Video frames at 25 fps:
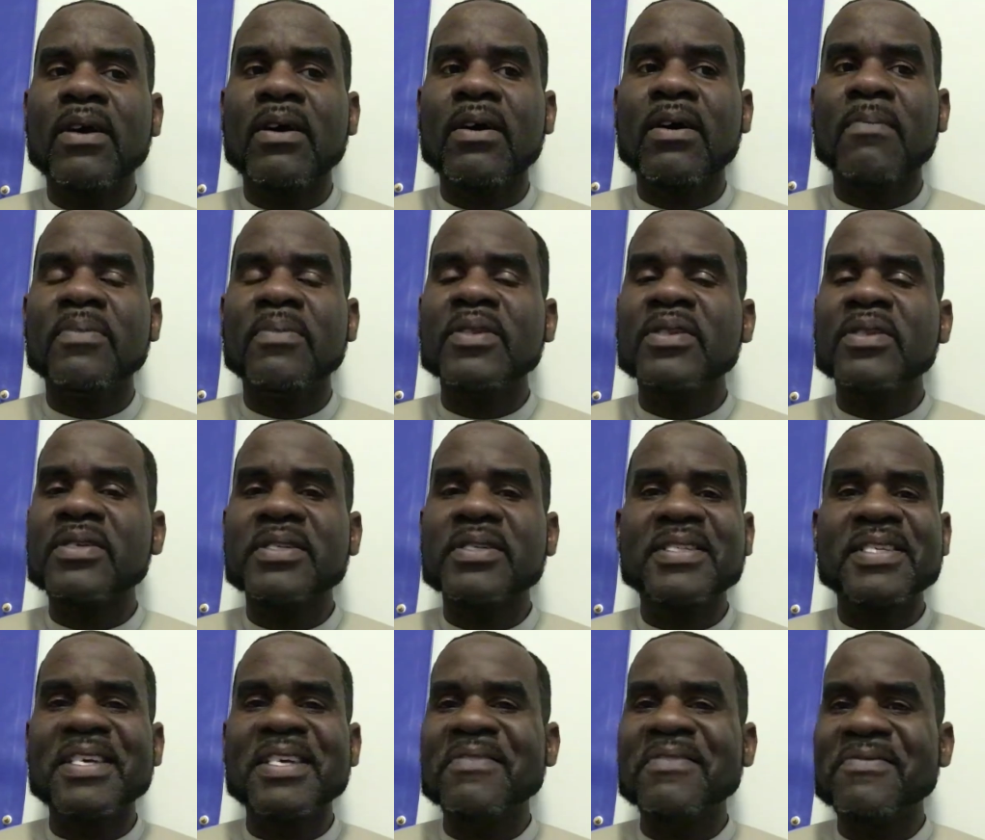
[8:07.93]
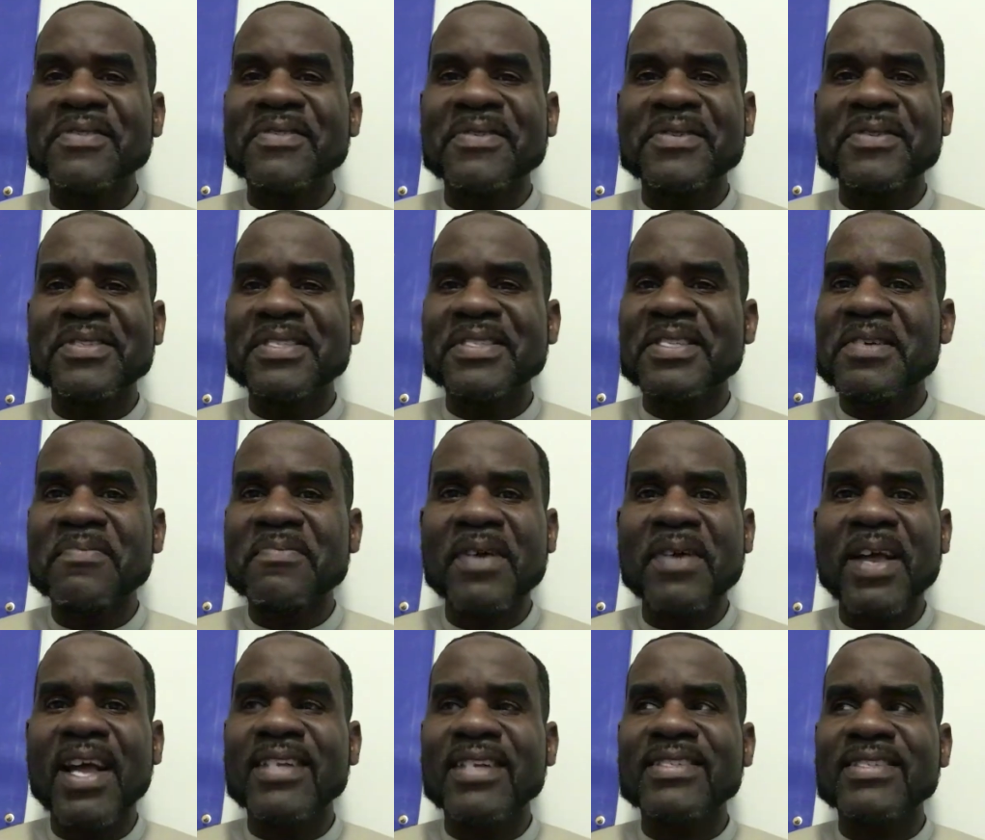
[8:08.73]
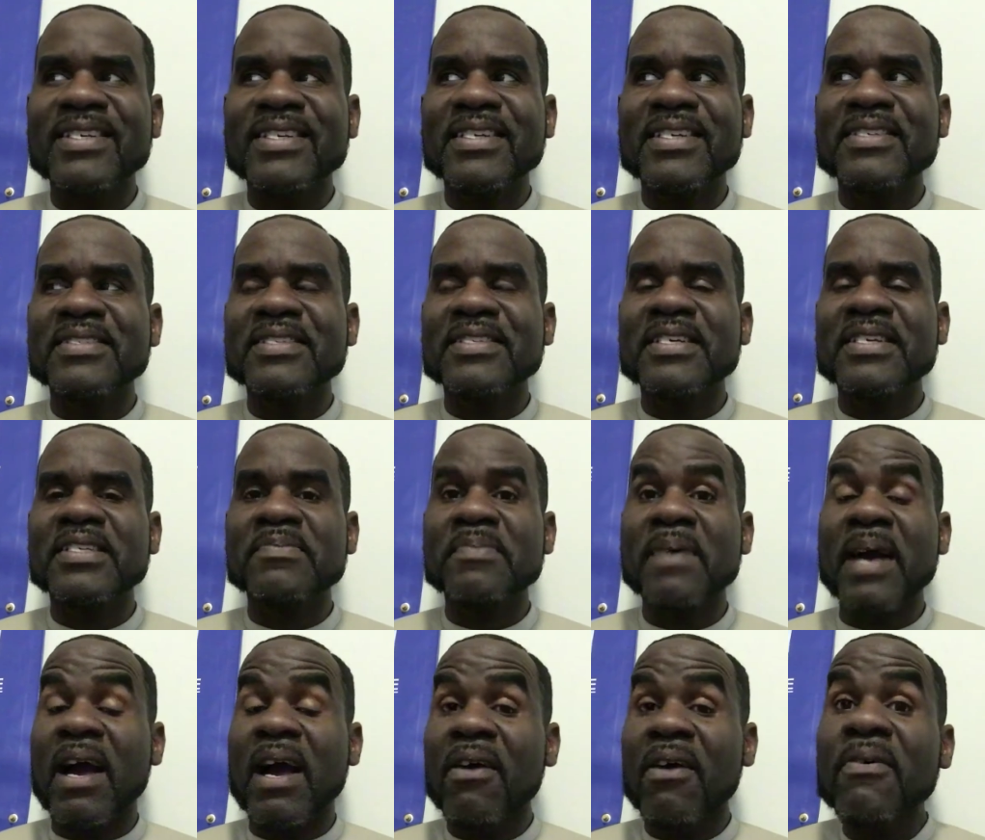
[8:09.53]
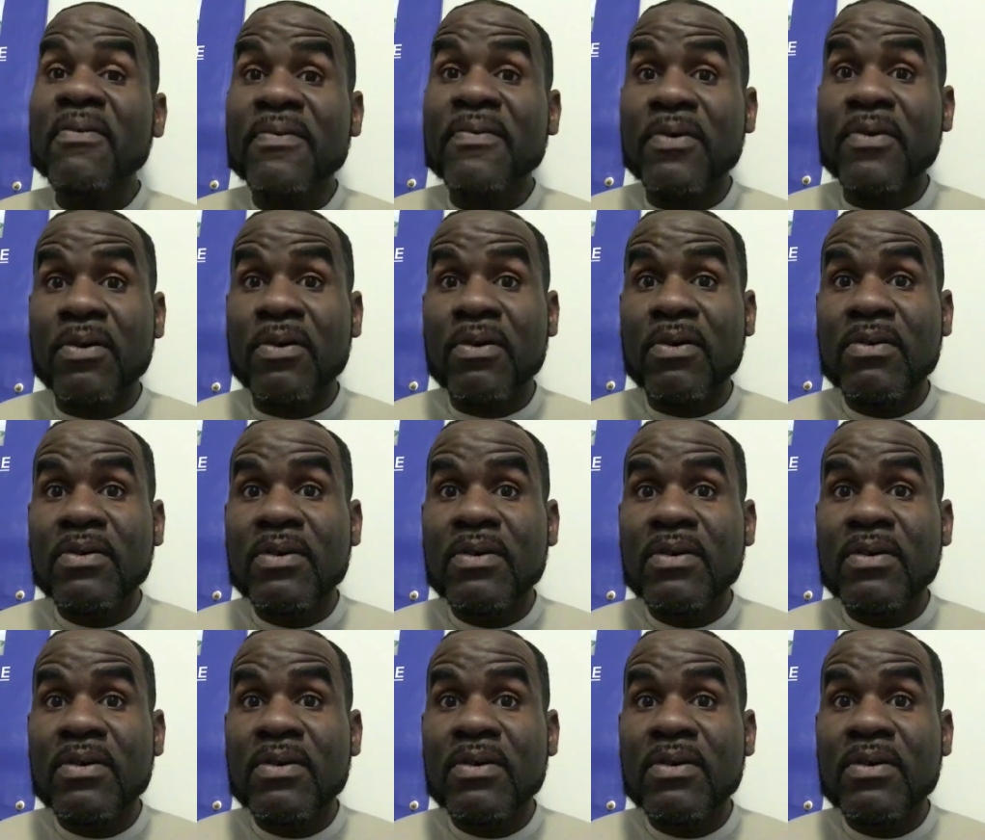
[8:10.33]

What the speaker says: ability to influence and impact is powerful,